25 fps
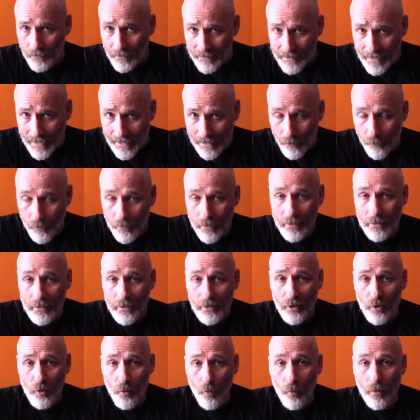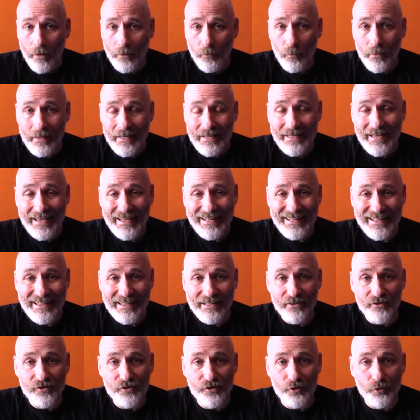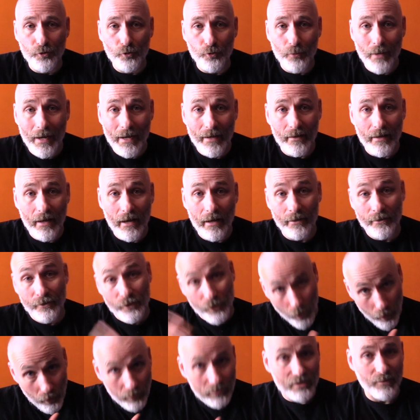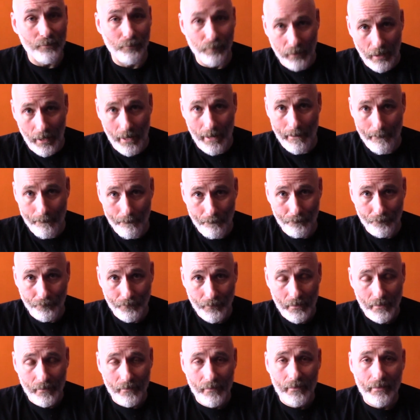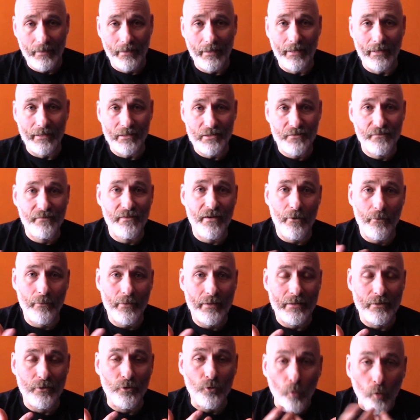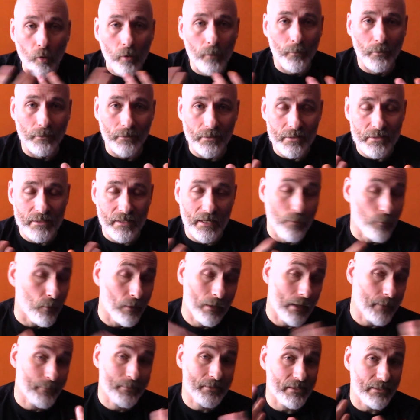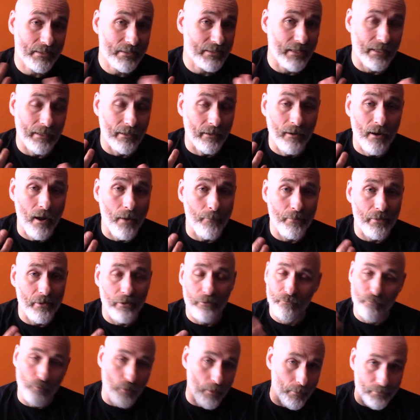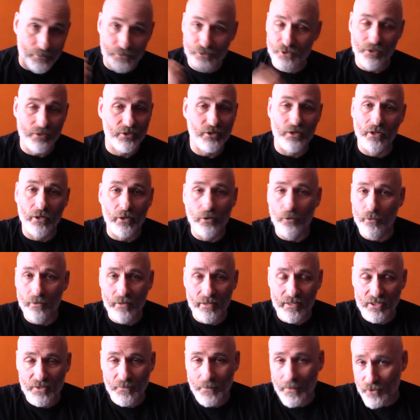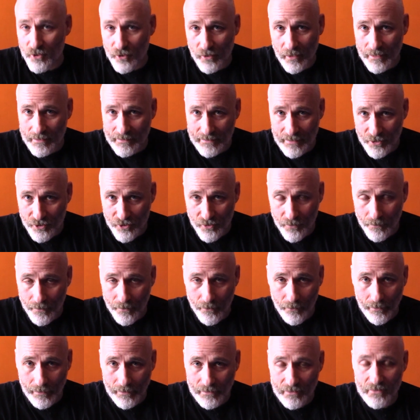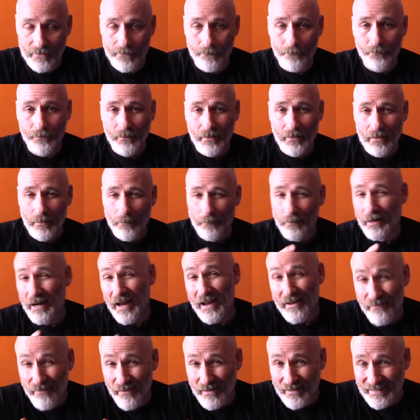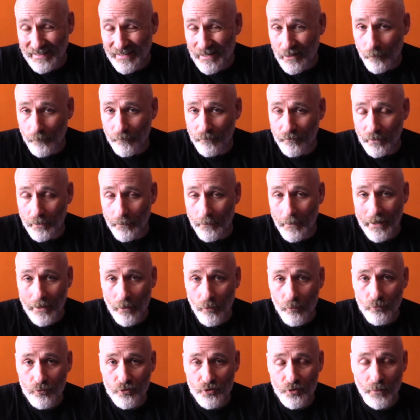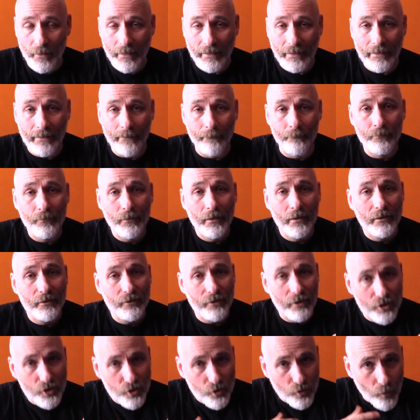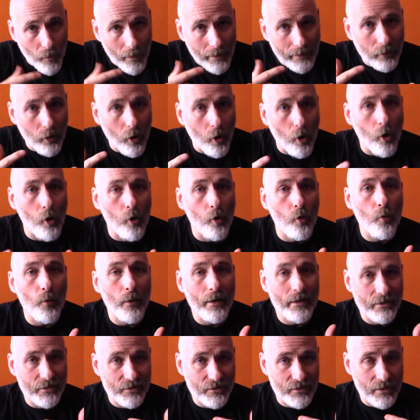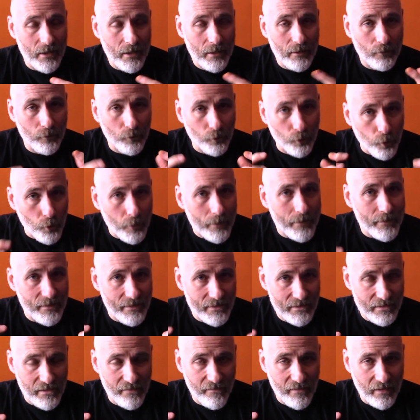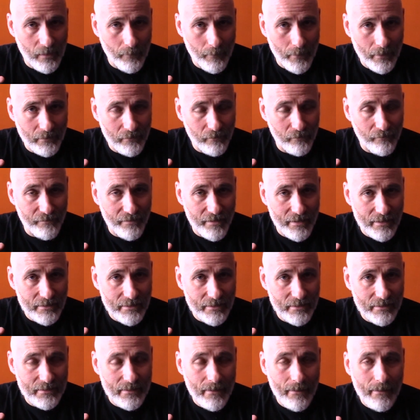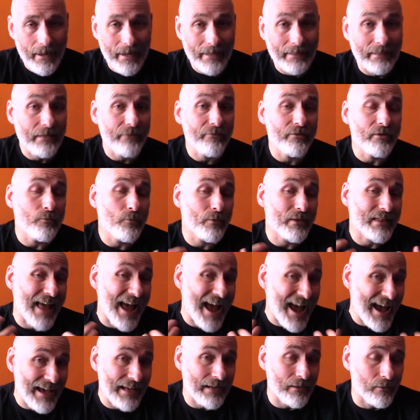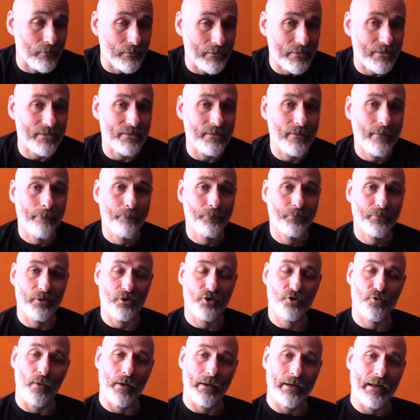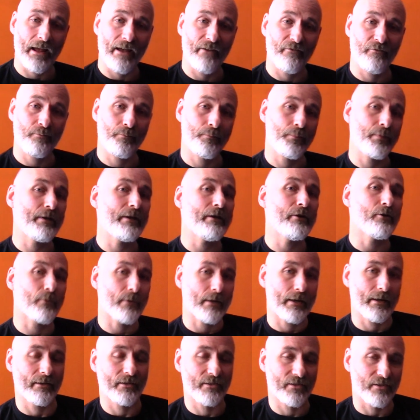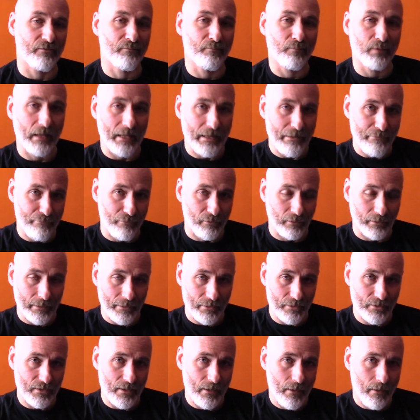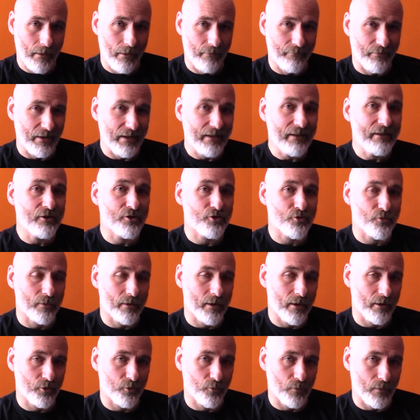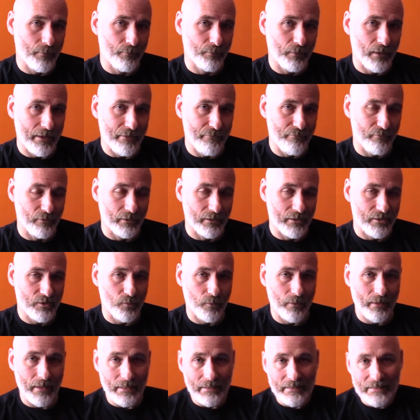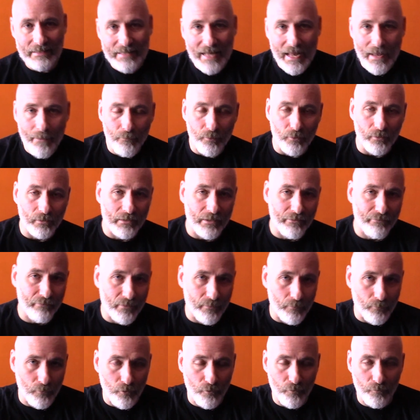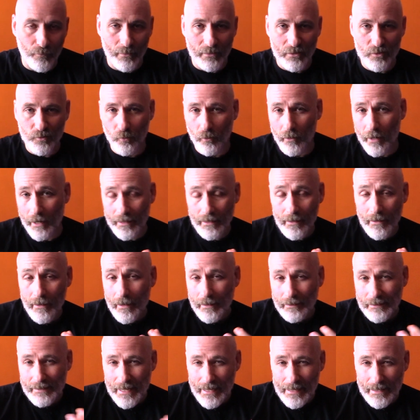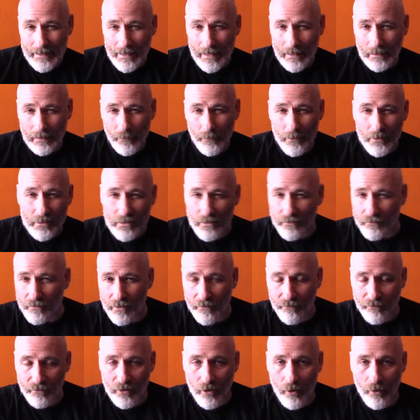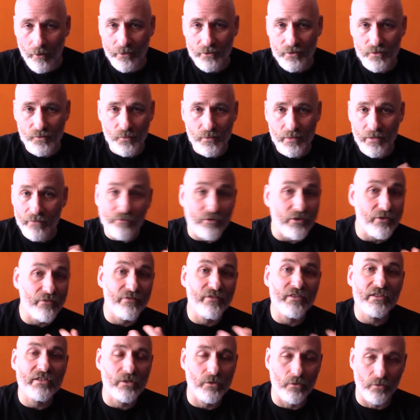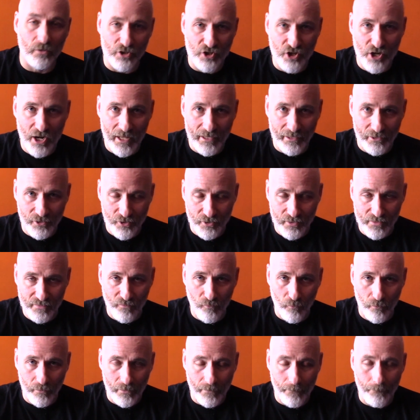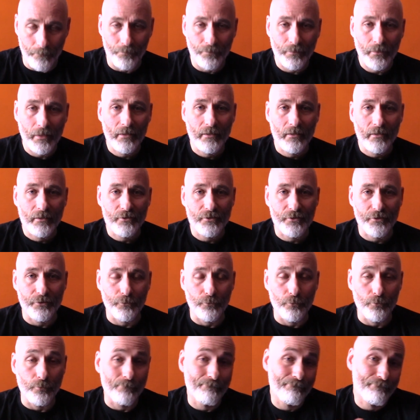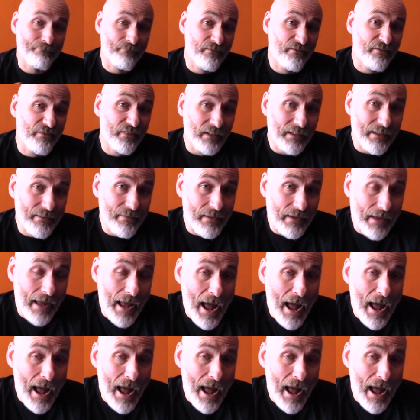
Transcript: Now, when we get into adult play, it's very normal to say, well, I'm sixteen and up, therefore I'm just going to go to these specialization periods. But I find it helpful in my own training to try to always look at these developmental phases, and even with adults, to try to have periods of playfulness, of introductory playfulness, where they sample different movements, where I take in elements of different arts or different physical challenges for them to fill in the